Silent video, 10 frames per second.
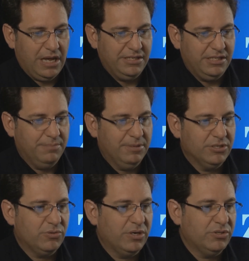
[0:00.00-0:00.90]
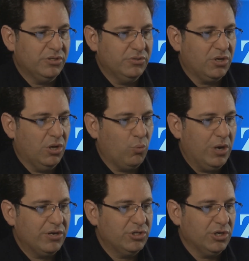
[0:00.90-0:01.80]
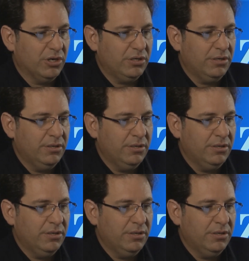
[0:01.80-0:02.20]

I T administrators use called Wireshark.